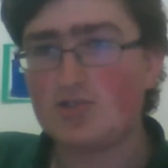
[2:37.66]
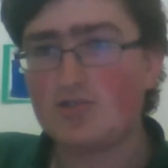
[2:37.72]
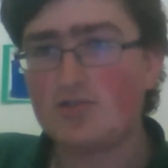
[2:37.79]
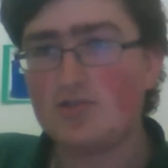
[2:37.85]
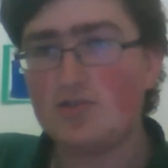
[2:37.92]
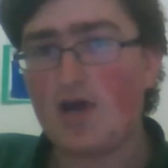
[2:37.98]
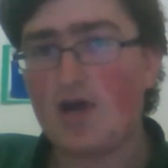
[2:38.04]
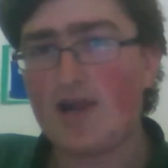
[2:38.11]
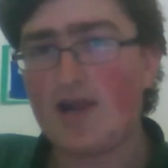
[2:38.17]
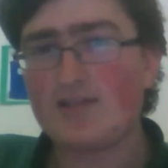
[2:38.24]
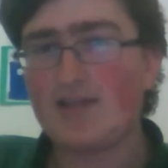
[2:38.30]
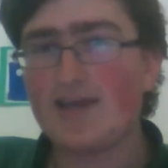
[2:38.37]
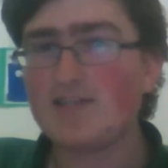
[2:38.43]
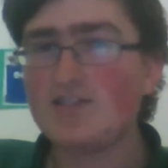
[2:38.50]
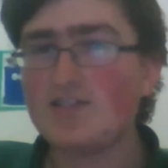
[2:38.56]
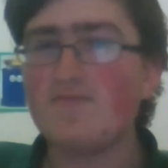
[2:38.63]
I'd
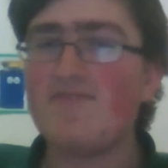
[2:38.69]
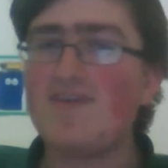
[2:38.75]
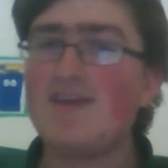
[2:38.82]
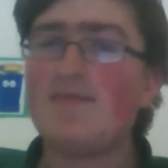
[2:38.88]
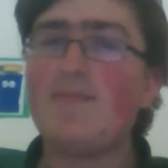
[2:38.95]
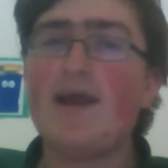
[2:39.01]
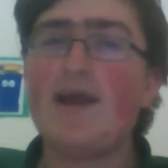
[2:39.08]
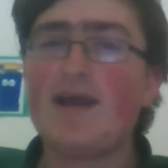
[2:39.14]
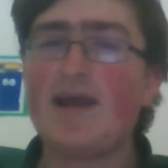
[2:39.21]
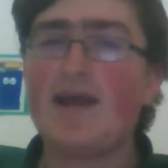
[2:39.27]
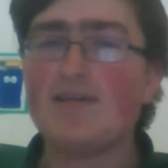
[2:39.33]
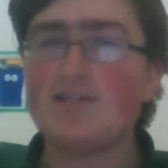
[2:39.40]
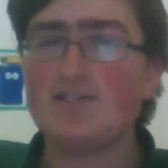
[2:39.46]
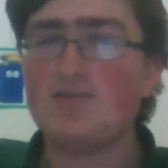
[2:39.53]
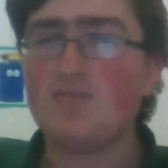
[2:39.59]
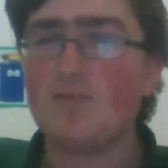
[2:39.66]
like some feedback as
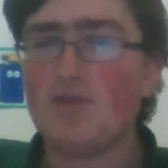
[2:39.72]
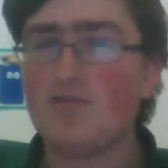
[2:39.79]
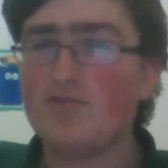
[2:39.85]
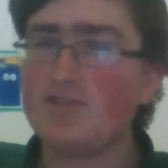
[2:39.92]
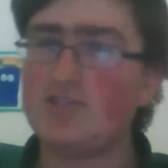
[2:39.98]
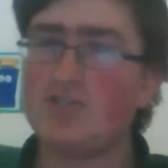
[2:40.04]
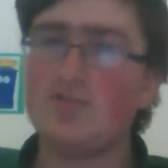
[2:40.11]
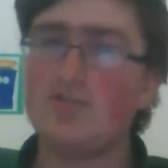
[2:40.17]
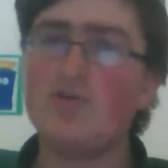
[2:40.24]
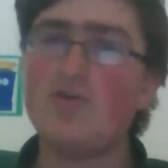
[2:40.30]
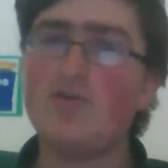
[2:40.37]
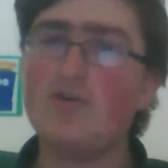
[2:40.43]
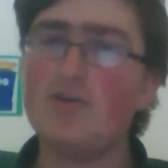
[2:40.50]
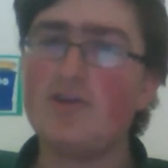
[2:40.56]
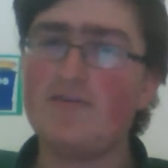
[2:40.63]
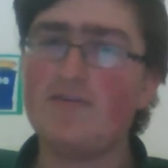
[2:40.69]
to whether this is
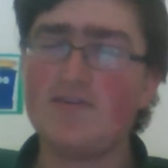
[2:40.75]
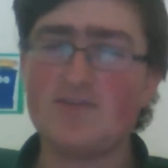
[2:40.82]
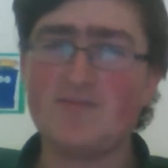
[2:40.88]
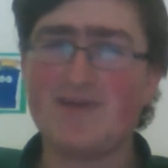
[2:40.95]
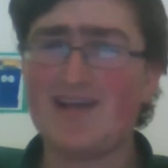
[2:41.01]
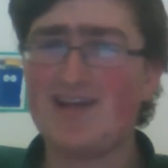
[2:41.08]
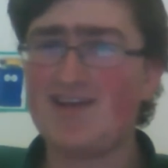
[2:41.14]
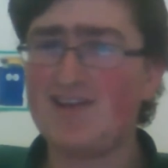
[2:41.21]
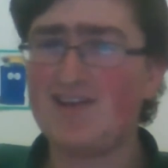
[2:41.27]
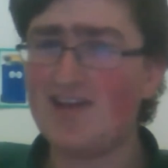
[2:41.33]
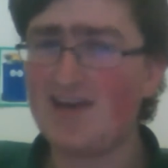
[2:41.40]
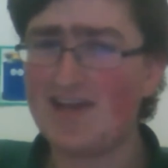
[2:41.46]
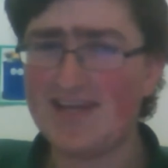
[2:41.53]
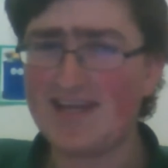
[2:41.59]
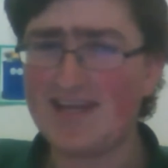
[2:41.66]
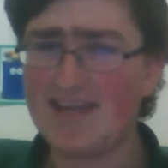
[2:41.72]
good, if it's a bit
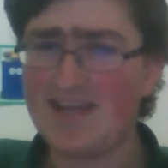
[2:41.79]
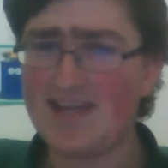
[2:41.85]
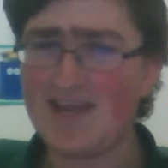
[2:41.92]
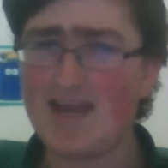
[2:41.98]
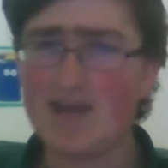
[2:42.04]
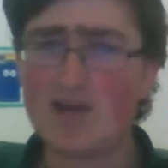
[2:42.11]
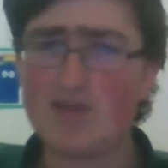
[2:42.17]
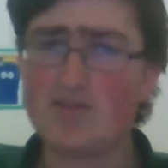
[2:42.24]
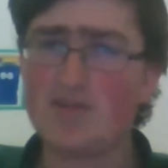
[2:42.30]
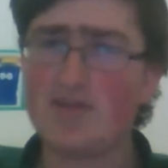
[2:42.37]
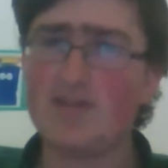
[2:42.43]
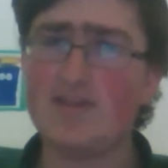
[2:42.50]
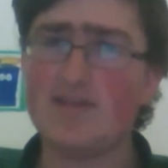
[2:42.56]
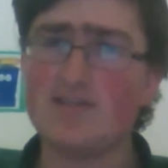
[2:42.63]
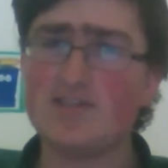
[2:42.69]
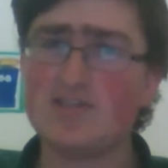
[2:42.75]
clunky, anything
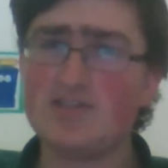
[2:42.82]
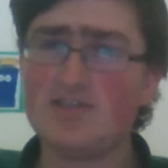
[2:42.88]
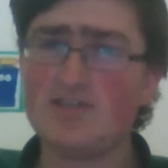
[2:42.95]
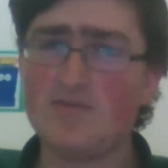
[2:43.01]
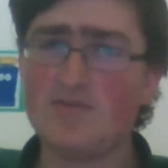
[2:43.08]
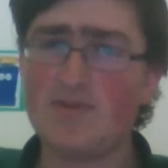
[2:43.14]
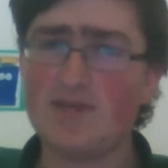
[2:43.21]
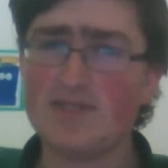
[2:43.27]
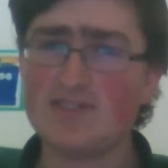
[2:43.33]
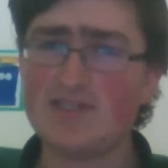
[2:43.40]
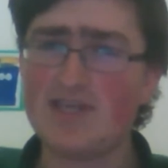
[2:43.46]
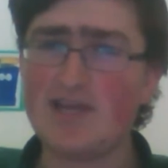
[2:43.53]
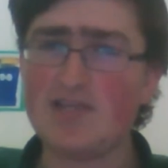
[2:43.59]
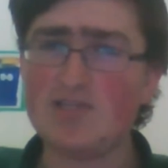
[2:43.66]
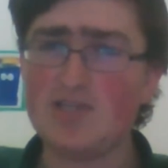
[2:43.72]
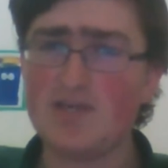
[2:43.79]
that's a bit
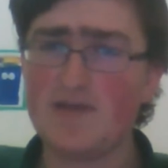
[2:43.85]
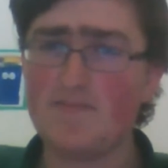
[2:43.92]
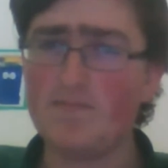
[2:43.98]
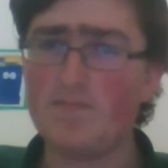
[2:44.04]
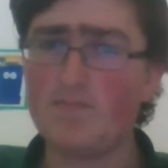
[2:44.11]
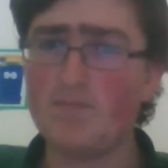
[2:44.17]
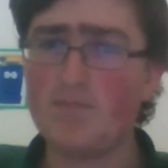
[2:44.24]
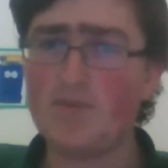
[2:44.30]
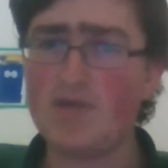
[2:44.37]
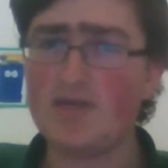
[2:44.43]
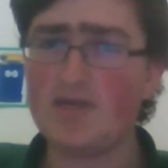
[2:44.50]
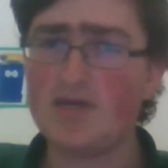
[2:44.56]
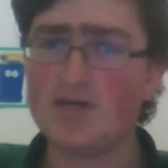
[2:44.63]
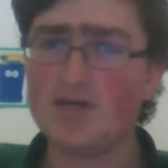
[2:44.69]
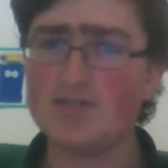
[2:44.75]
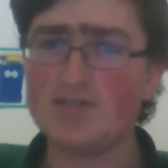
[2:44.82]
sketchy,
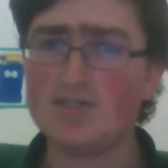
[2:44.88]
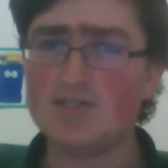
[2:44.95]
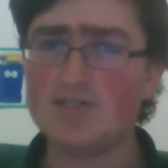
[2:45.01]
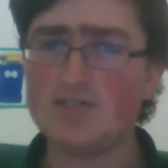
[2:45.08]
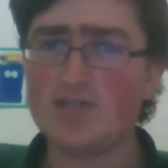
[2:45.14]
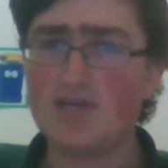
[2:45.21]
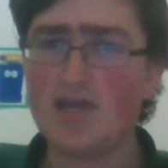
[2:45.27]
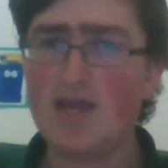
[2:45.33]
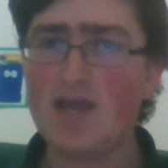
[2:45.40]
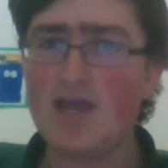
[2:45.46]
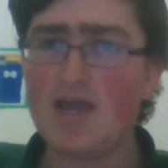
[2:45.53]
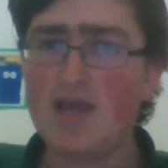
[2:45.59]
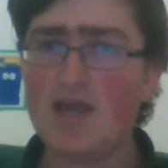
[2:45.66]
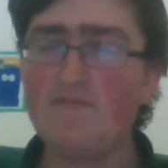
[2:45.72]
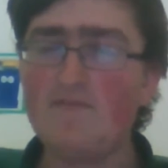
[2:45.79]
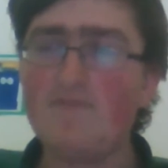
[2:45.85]
because
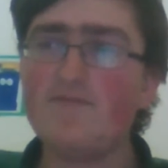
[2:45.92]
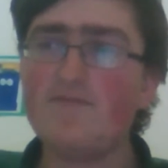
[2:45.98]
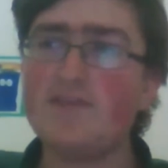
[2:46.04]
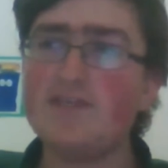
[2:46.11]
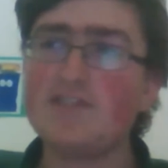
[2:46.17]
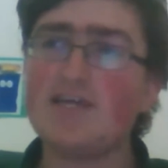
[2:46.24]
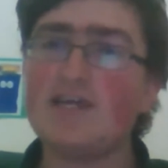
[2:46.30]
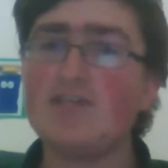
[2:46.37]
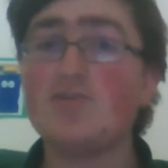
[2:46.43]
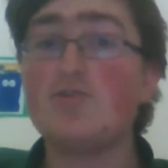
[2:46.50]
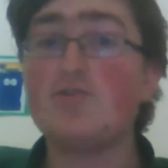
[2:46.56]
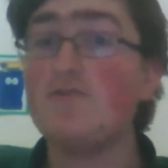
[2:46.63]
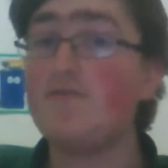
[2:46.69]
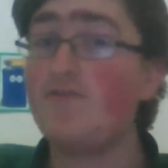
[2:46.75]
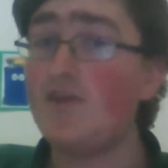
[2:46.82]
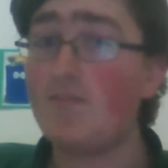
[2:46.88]
if this gets good
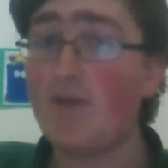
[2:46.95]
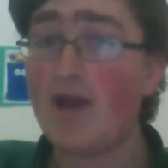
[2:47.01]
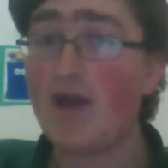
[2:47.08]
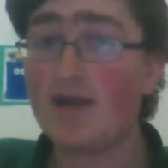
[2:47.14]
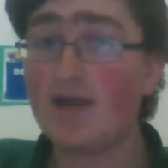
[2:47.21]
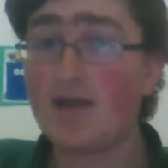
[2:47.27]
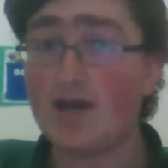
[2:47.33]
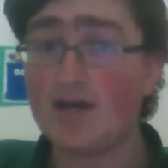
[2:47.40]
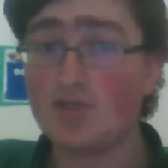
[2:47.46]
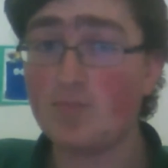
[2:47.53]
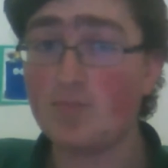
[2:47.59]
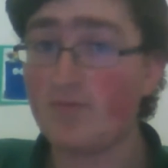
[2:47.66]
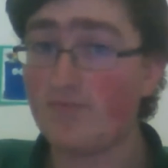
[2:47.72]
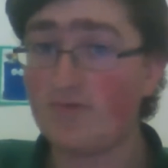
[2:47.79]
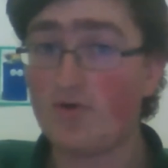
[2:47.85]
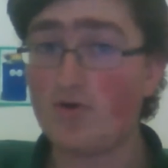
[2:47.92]
feedback, I do
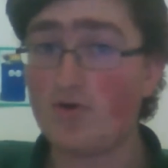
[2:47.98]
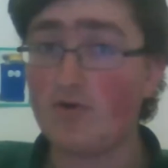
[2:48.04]
prefer